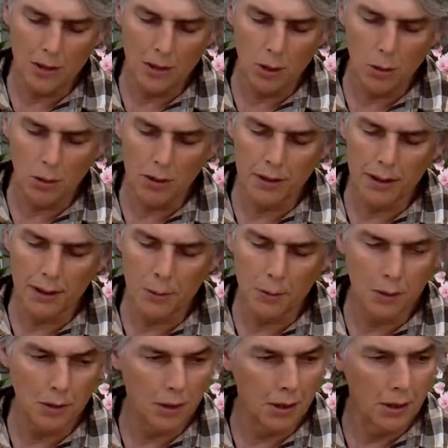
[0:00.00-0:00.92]
much longer
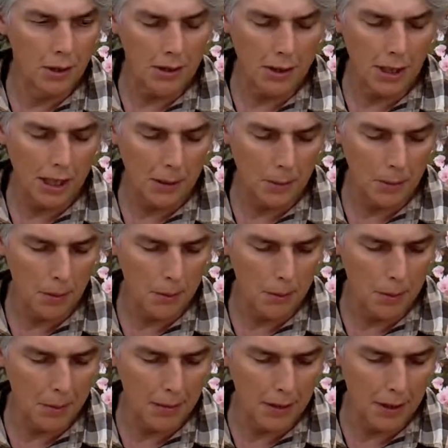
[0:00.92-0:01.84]
they would keep,
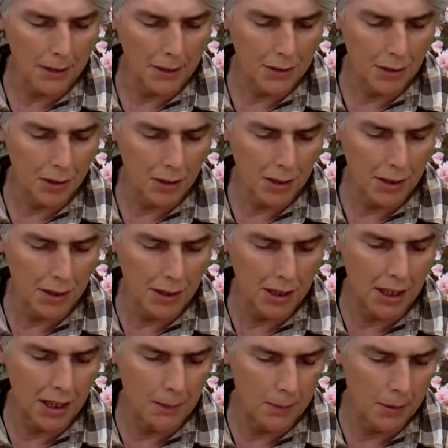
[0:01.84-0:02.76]
but they certainly
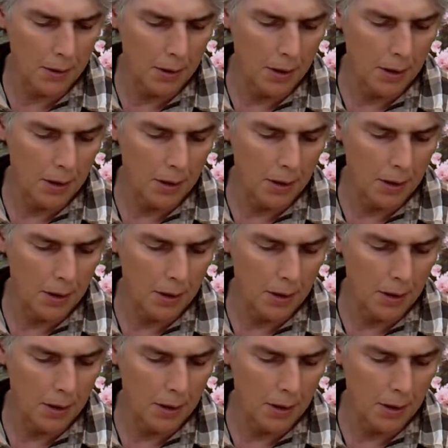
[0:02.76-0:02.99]
keep